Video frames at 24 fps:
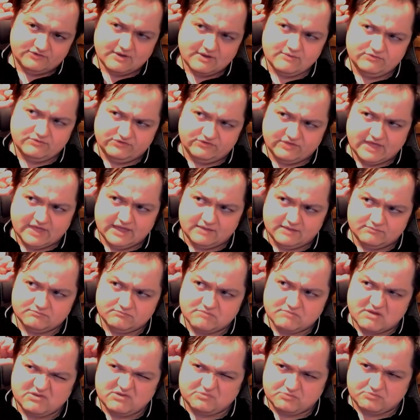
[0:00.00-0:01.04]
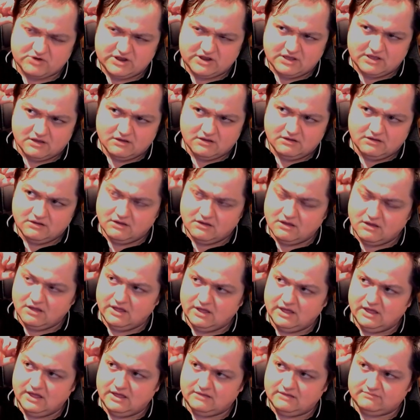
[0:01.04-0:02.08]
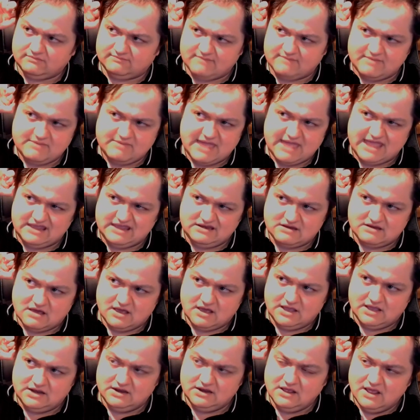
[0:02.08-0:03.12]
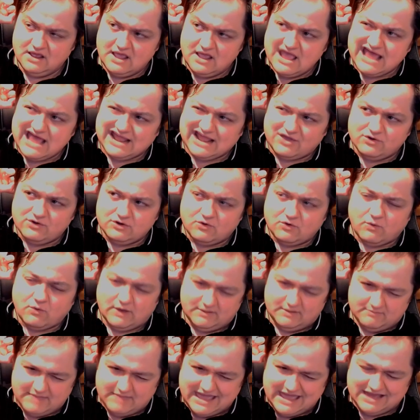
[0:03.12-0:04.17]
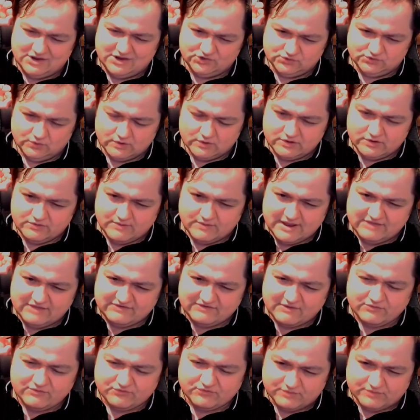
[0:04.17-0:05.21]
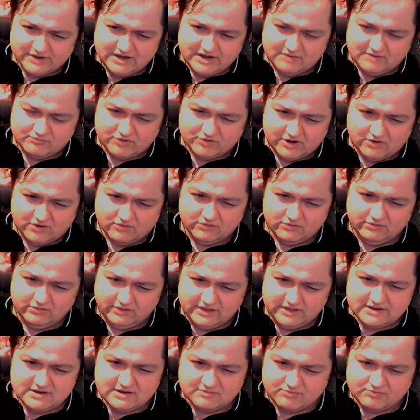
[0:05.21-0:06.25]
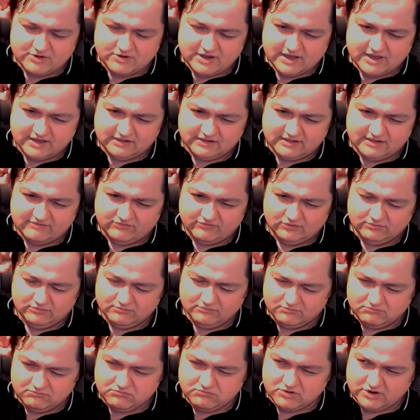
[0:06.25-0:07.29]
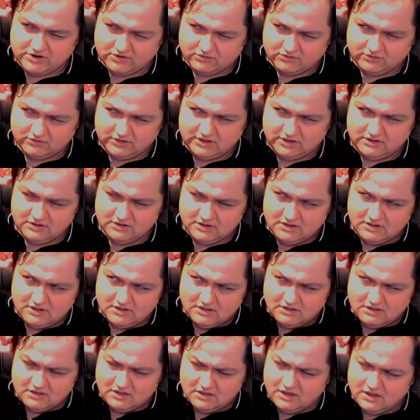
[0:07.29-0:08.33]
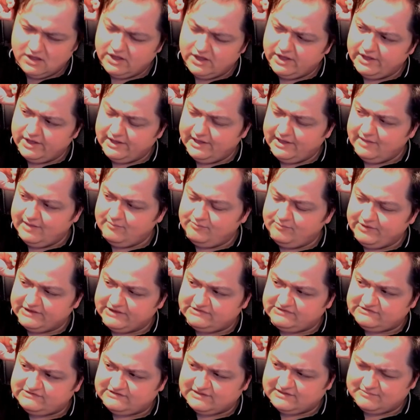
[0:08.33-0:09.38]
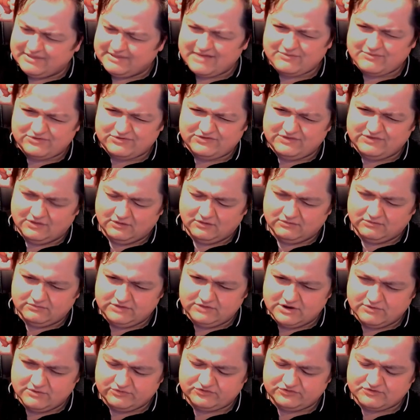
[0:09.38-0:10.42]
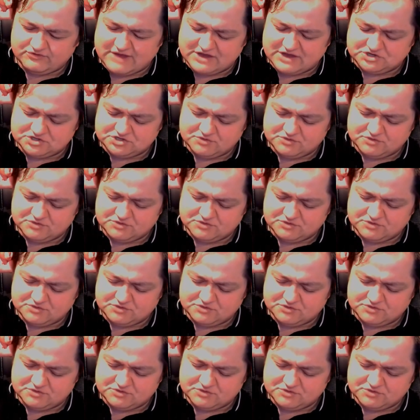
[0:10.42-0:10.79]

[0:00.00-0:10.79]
I was pretty young, maybe 8, 9, and I couldn't quite manage Lord of the Rings. I was reading pretty early and at a pretty high level pretty early, but that was still a stretch.